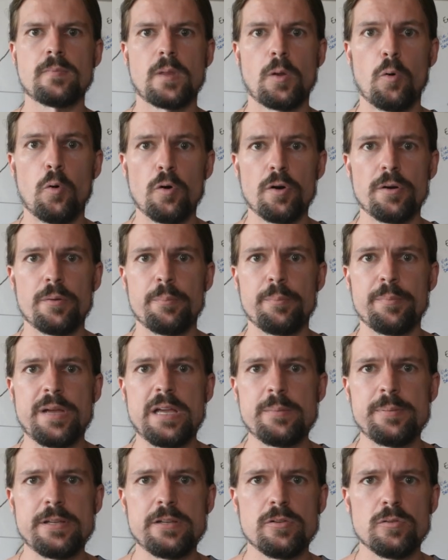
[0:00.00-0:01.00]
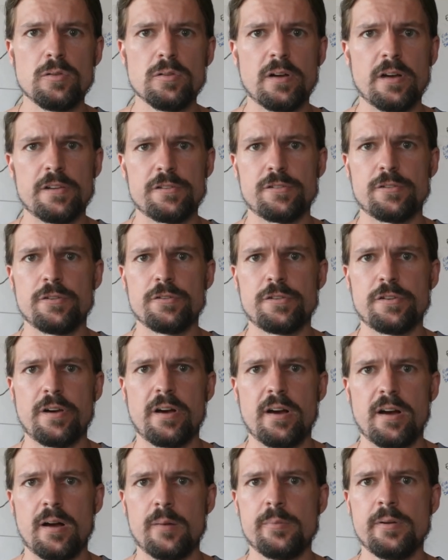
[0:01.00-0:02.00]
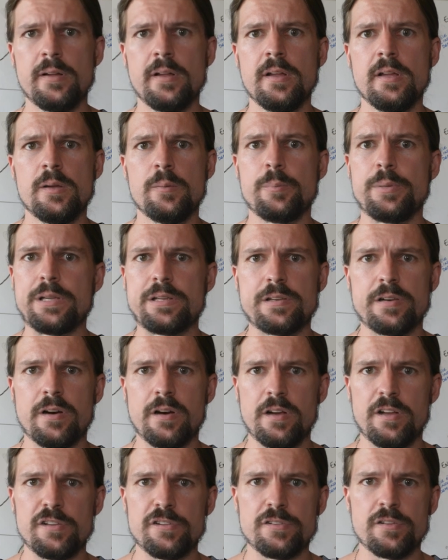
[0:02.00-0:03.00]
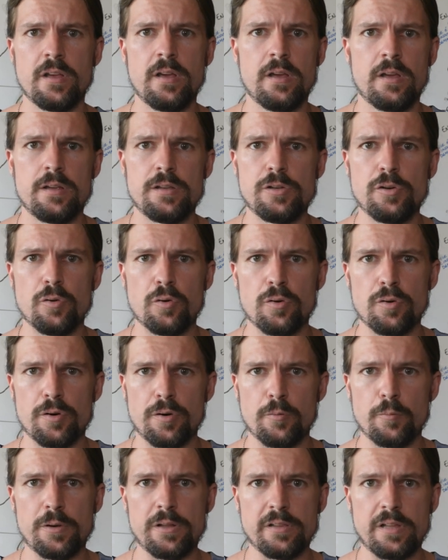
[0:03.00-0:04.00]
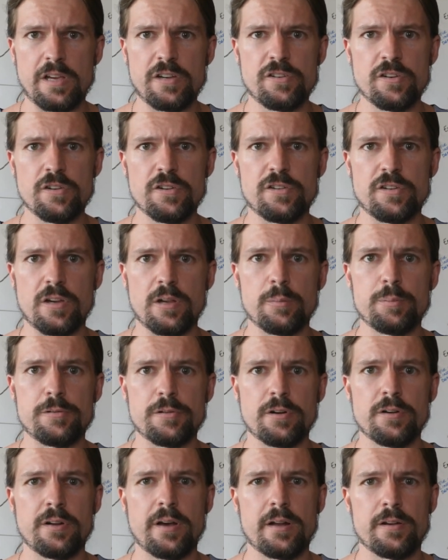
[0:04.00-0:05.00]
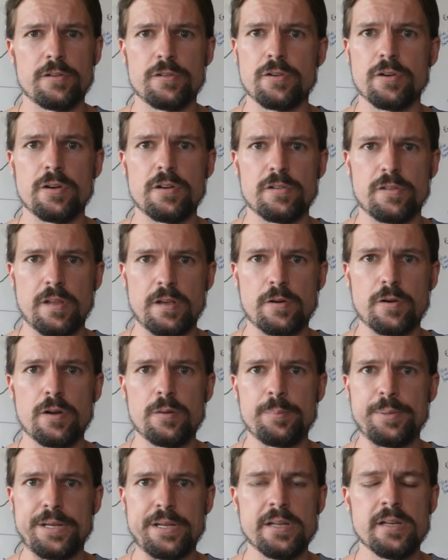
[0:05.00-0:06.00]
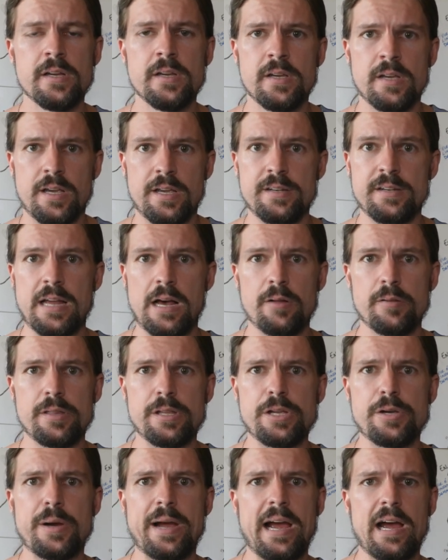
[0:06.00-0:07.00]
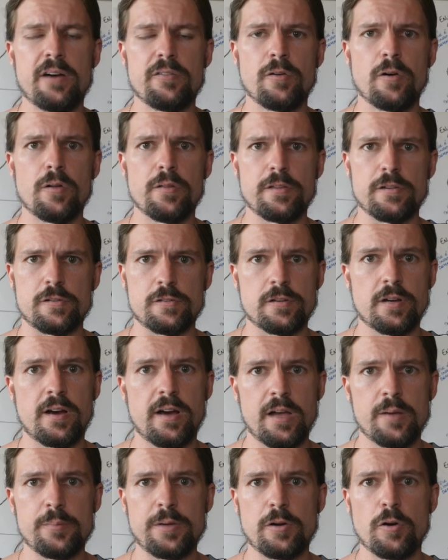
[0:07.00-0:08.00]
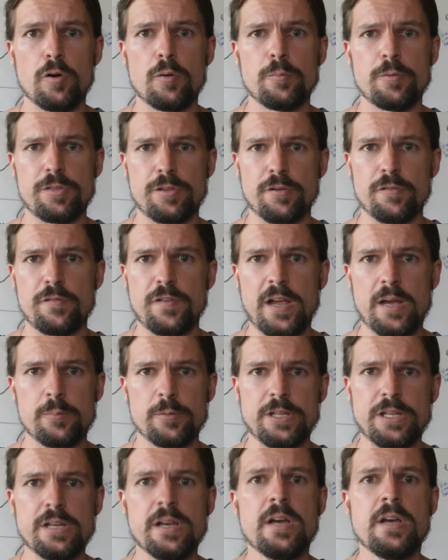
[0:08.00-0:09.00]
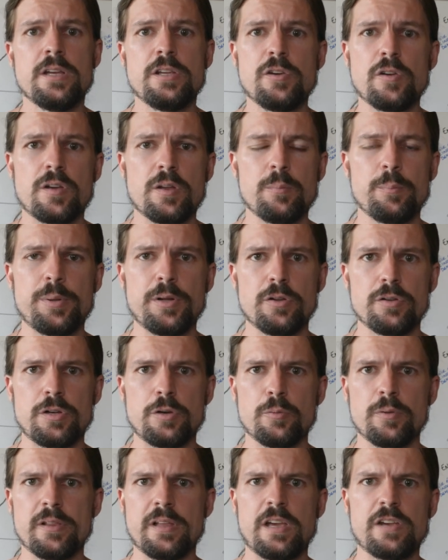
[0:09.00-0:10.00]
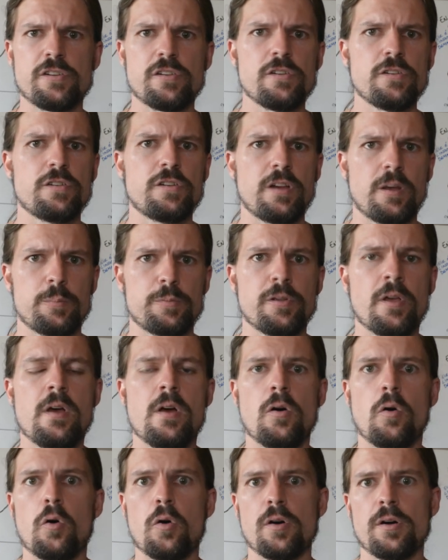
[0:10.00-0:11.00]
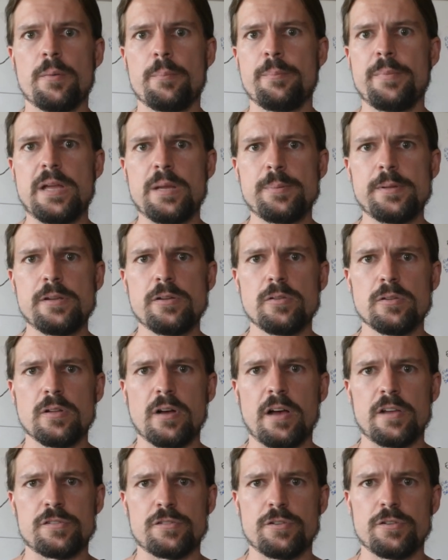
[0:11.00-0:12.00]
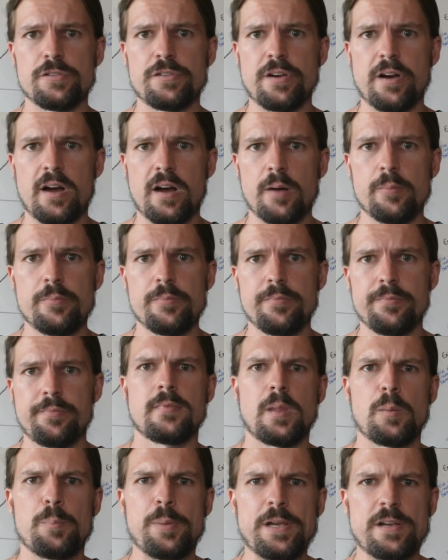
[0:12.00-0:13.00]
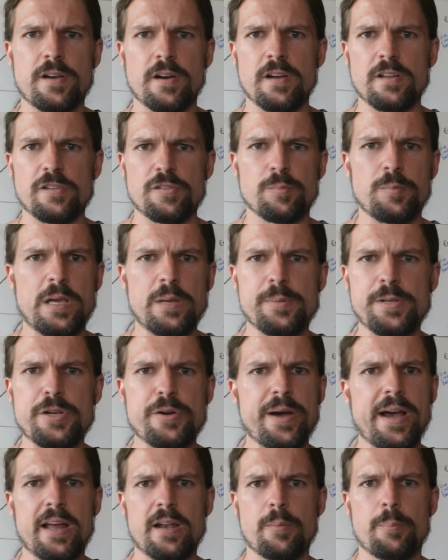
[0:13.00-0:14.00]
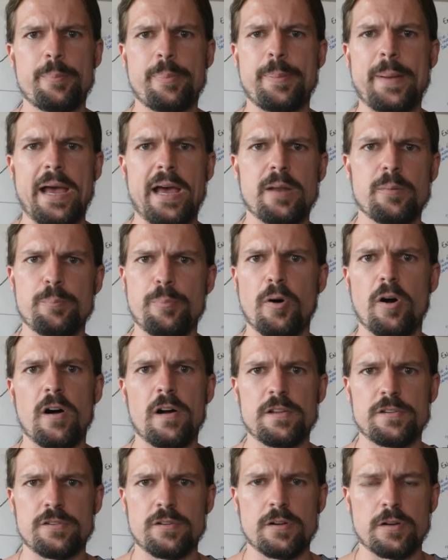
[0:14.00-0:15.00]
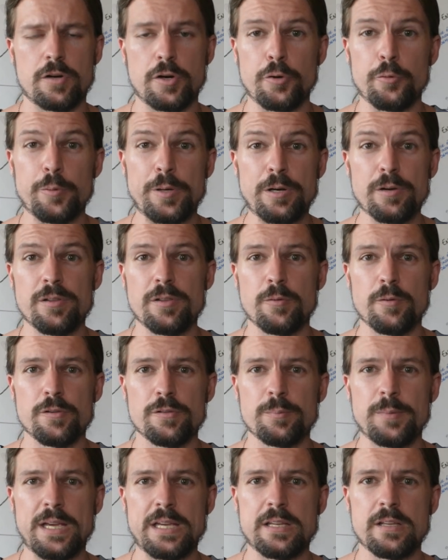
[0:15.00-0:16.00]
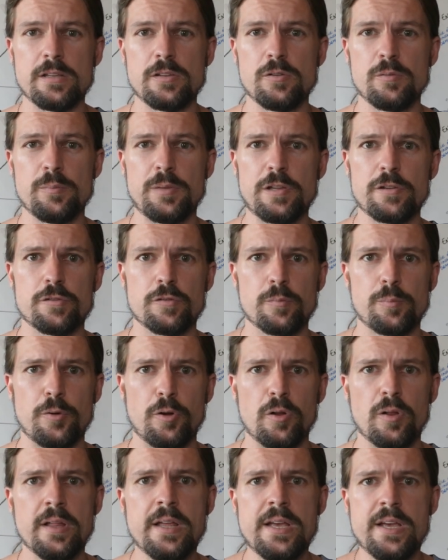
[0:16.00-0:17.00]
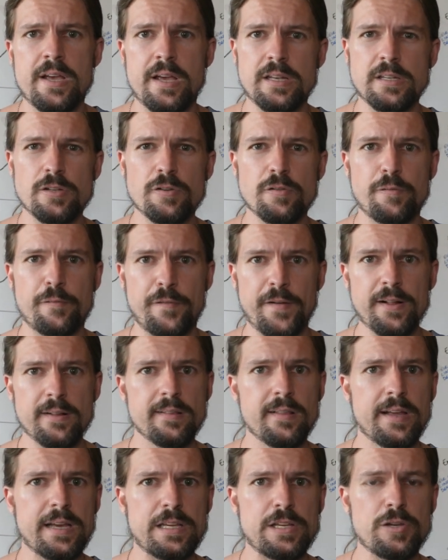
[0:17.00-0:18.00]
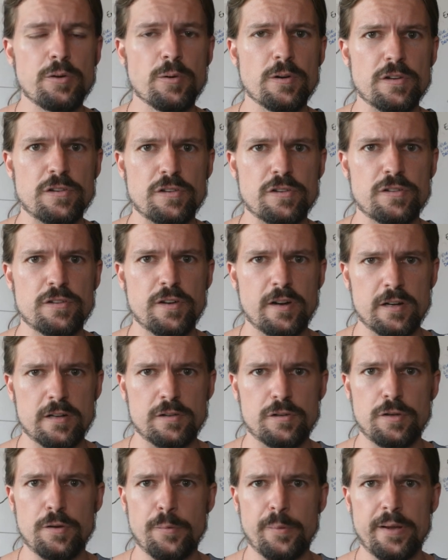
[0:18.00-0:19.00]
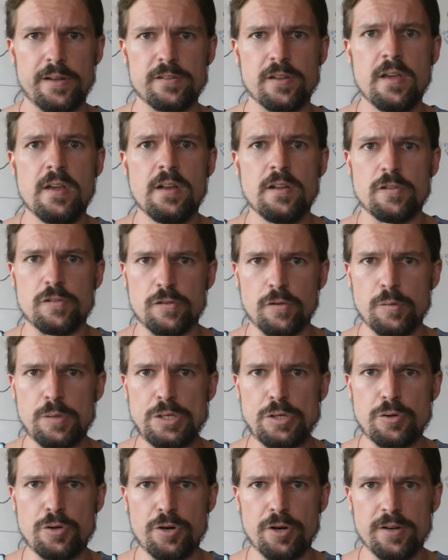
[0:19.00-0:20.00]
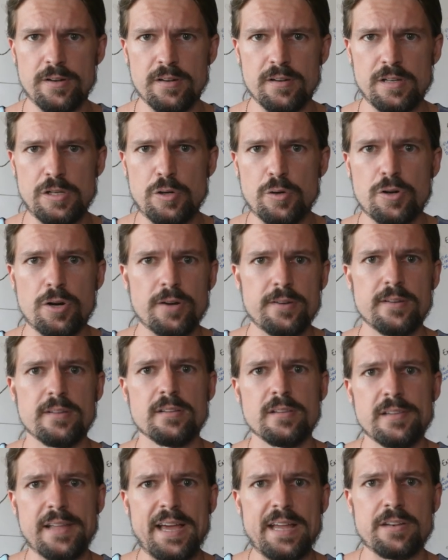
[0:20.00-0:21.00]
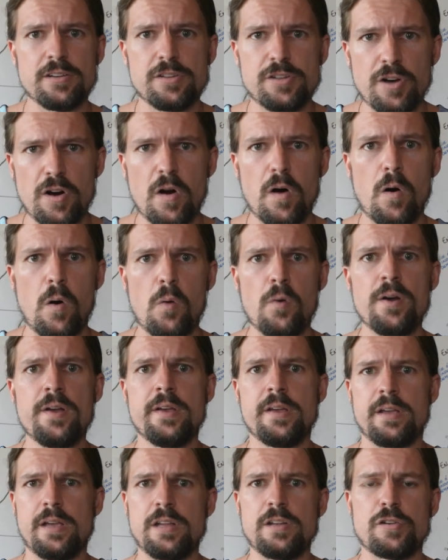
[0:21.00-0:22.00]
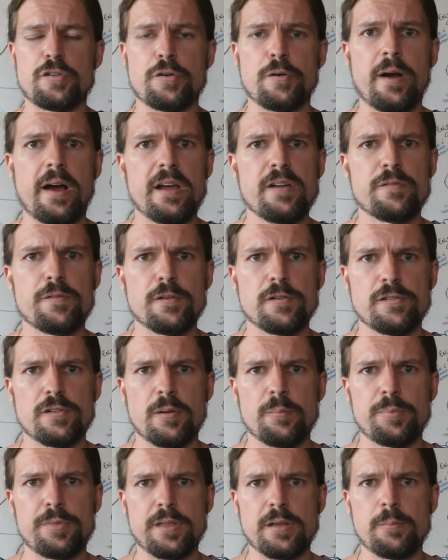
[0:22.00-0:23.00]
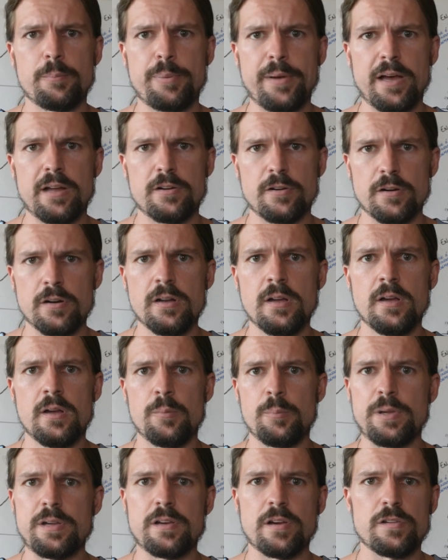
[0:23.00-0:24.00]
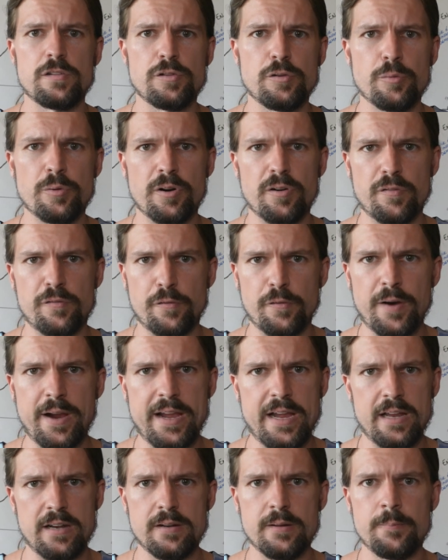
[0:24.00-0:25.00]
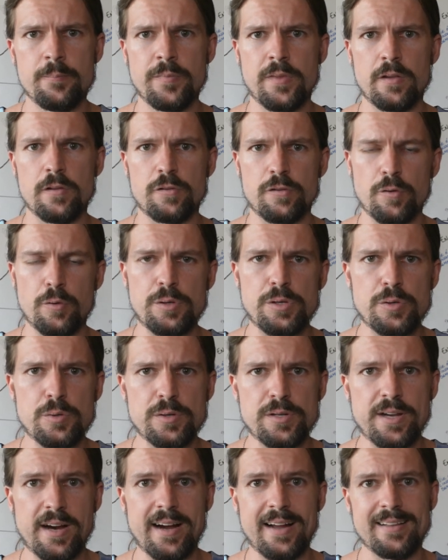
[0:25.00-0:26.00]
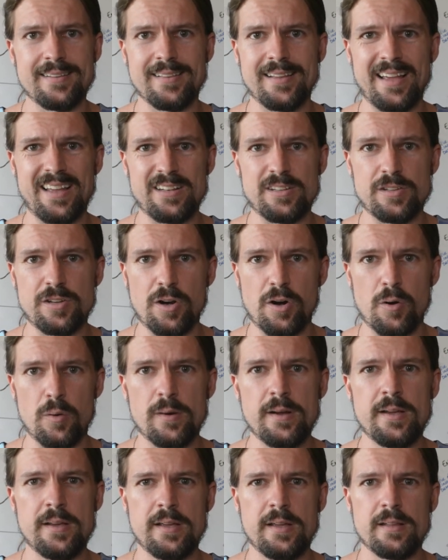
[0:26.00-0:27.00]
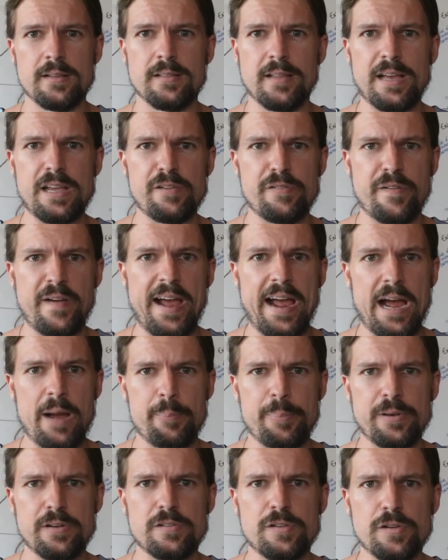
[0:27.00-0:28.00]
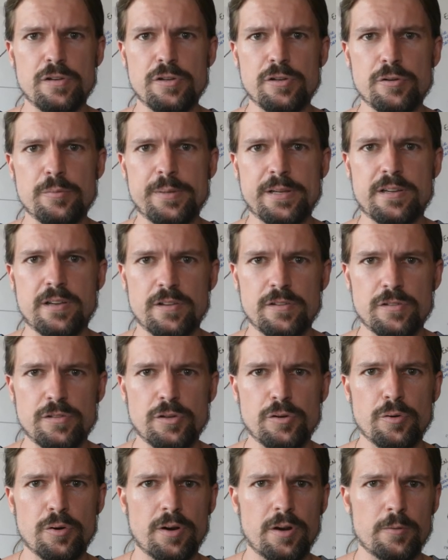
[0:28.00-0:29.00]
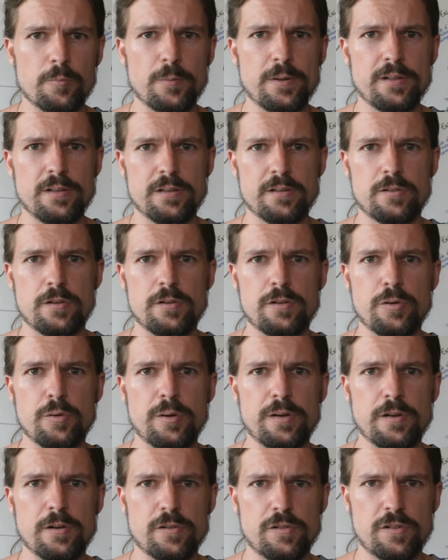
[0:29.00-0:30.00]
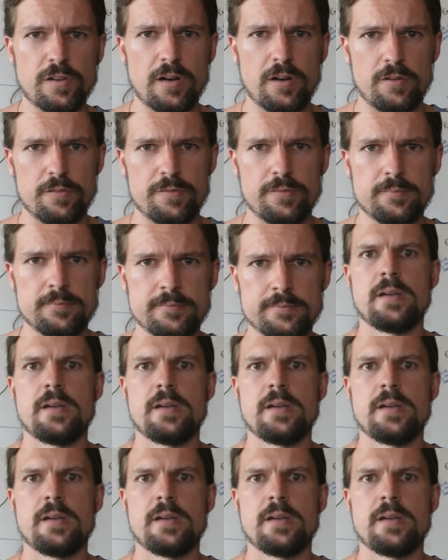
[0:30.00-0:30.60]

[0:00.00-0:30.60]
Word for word: Or maybe you lost your job because your relationships are not as good as they could be, and now that you have all this time at home with your family, you can build your relationships. Or maybe you lost your job because maybe you had a bad boss and a career that was making you miserable, and you felt like you were stuck to it, so you couldn't let go and try for something better because you were afraid. So you got let go. Life happened to you because you were unwilling to do it yourself.